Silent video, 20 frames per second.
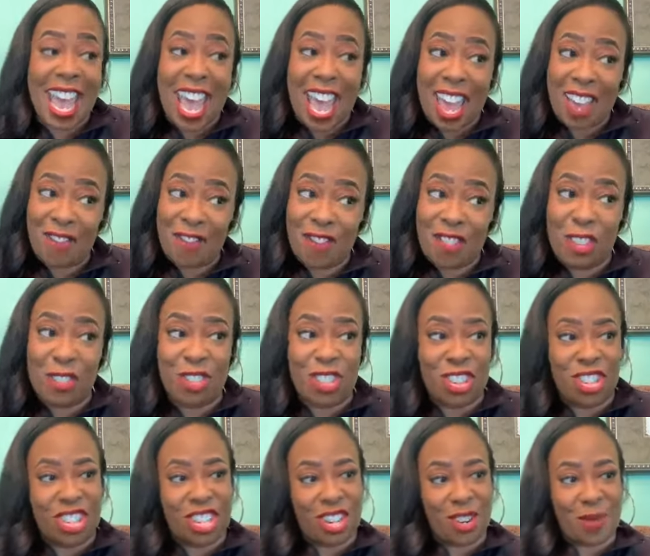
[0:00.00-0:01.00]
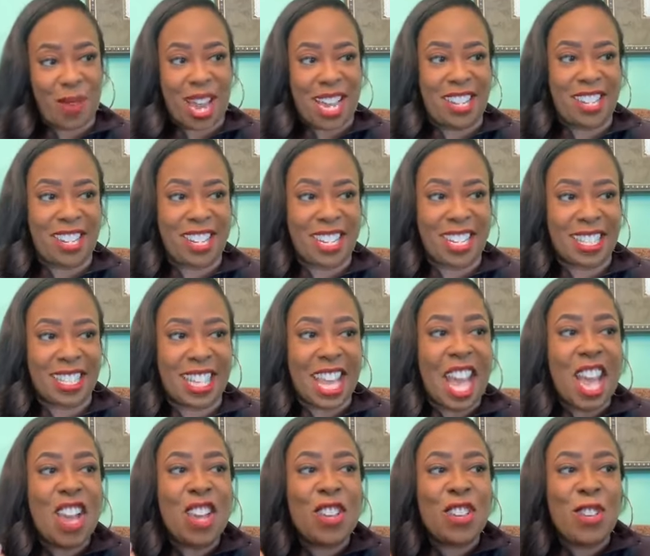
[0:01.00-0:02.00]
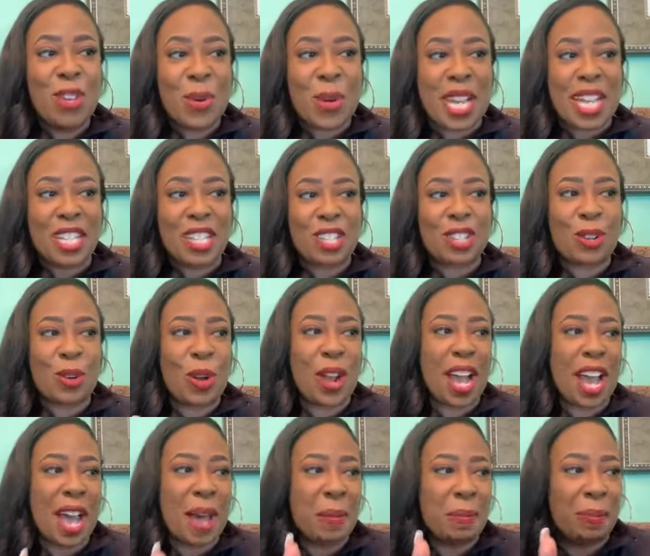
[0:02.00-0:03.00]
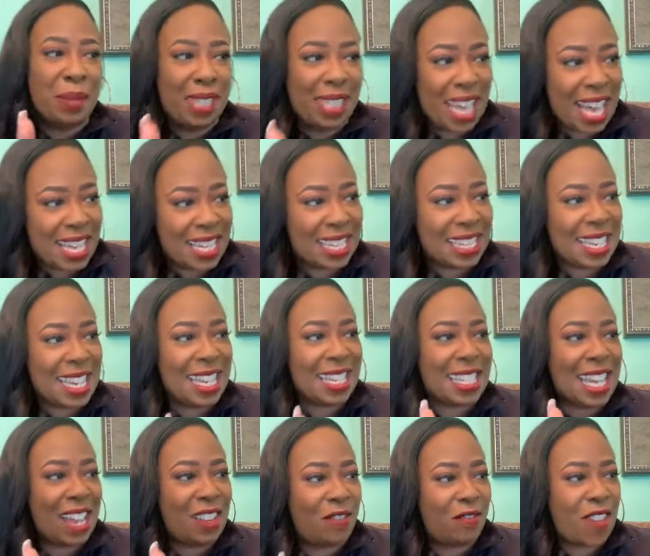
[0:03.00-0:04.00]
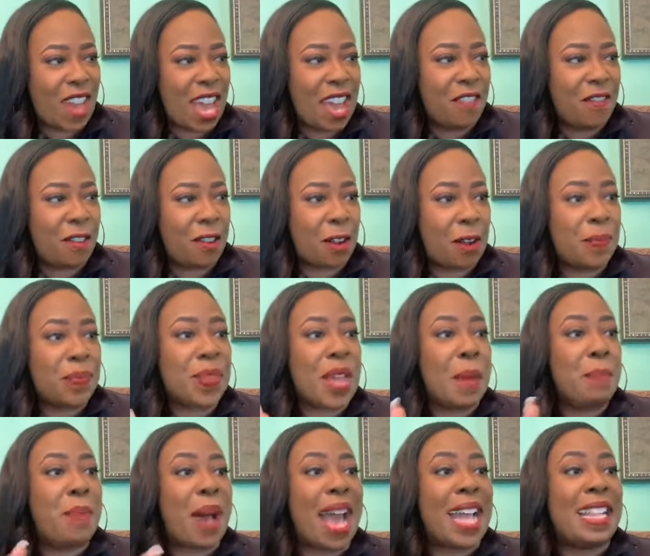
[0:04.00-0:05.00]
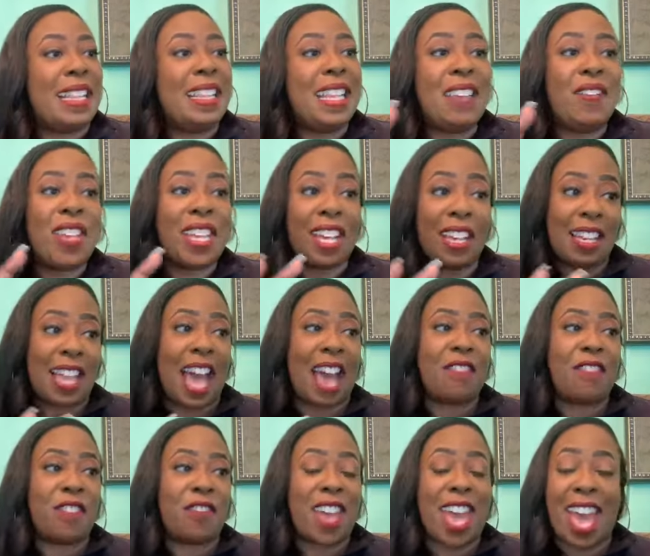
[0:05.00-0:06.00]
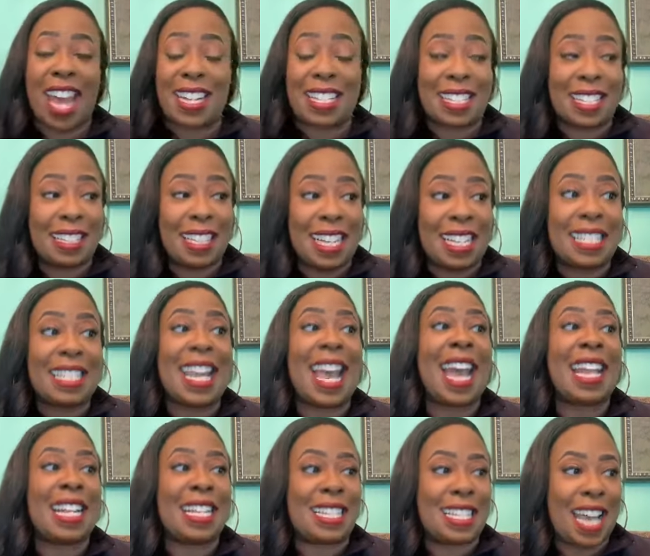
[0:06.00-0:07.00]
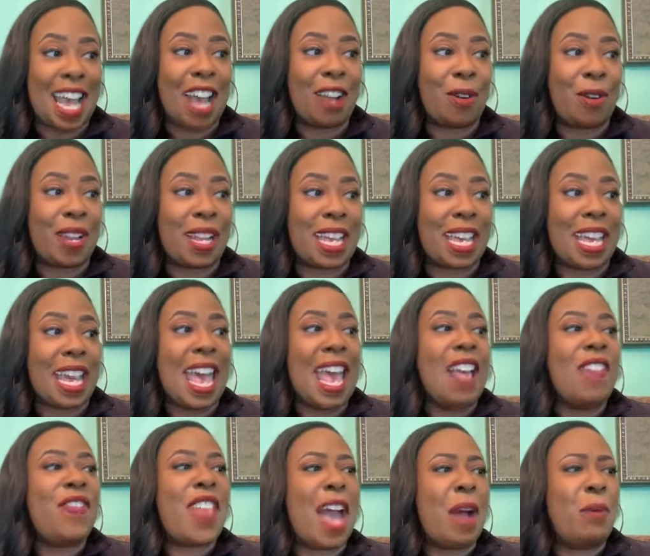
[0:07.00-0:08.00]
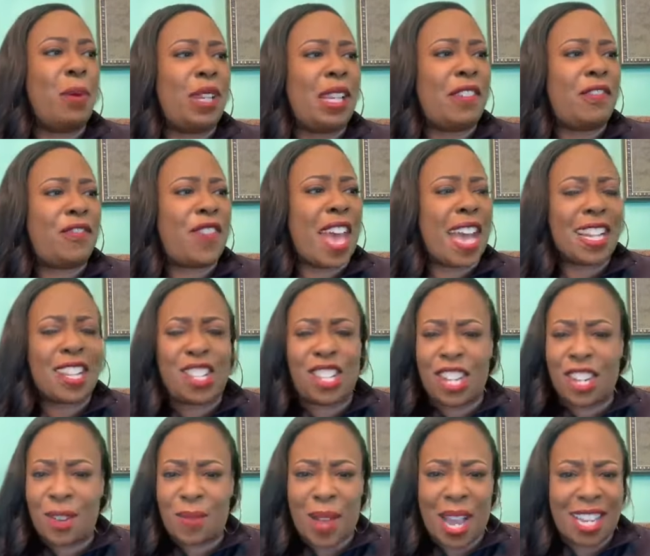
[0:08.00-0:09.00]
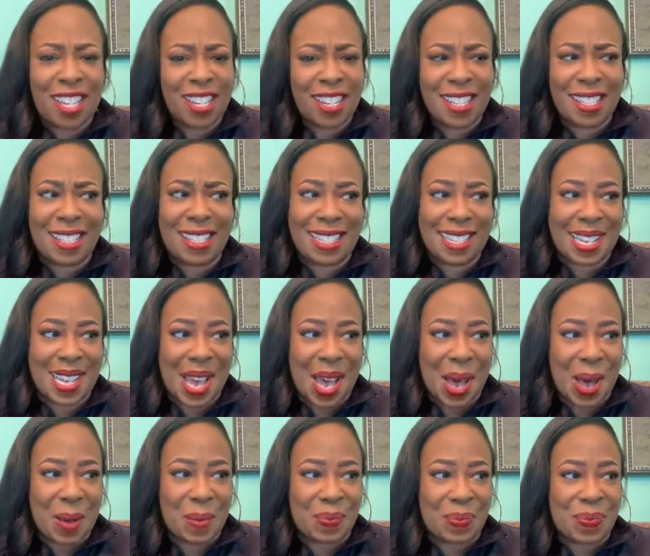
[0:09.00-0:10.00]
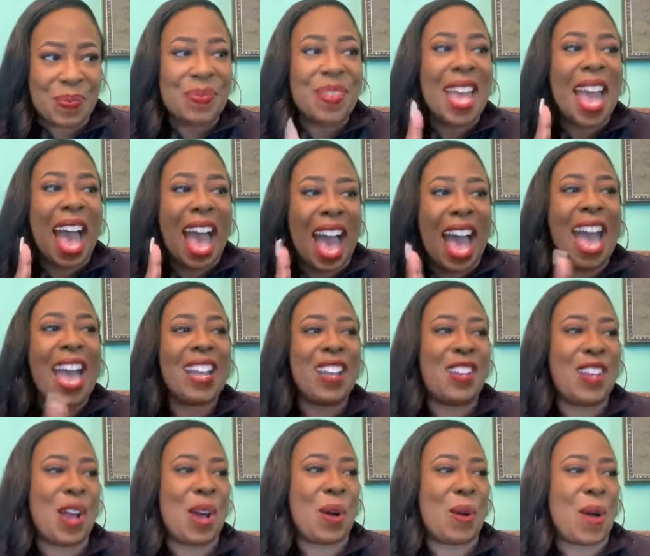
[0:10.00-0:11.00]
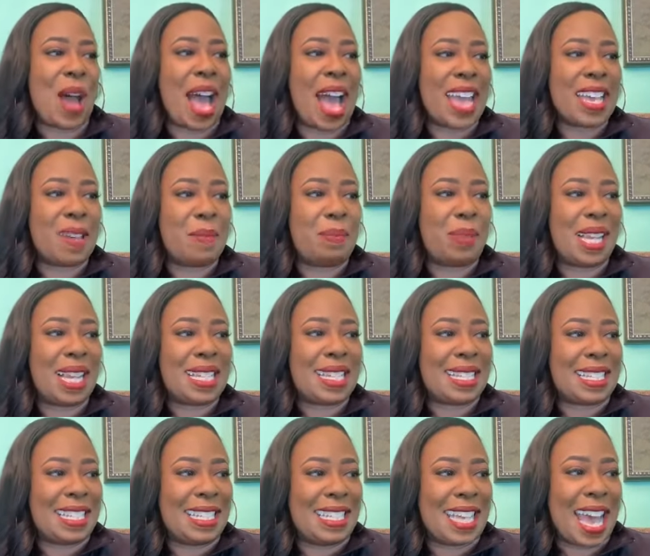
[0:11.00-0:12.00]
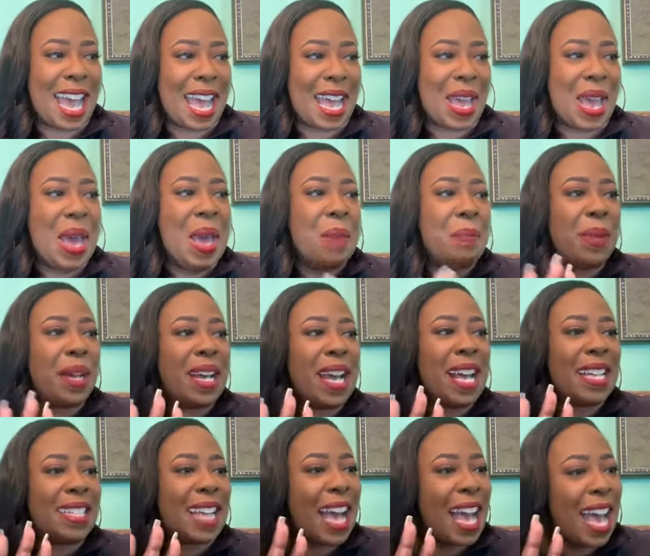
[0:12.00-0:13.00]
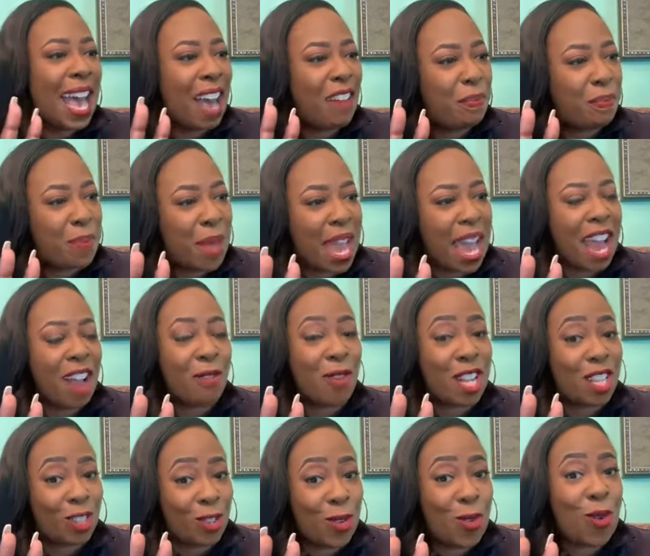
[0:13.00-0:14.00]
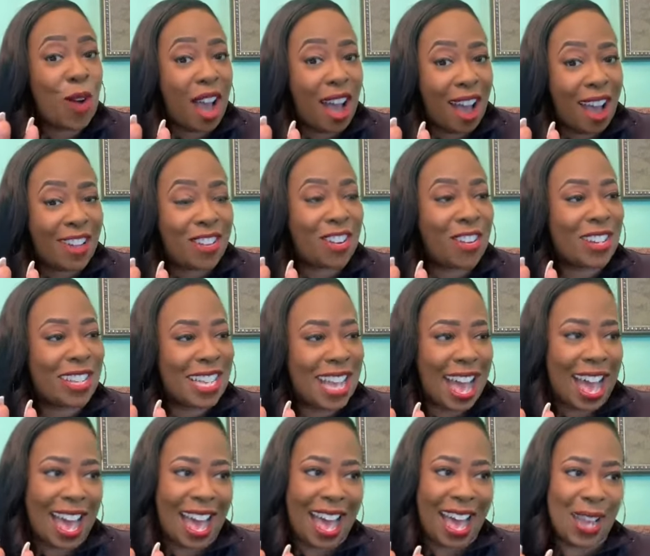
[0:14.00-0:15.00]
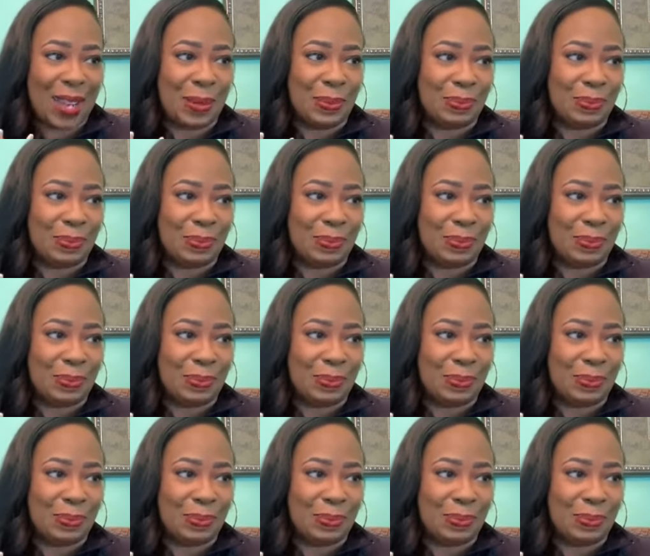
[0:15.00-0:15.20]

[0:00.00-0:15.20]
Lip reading: and future generations. You can store up blessings and favor by living a life of excellence and integrity that will affect generations to come. I know I am blessed today because I have parents who honored God.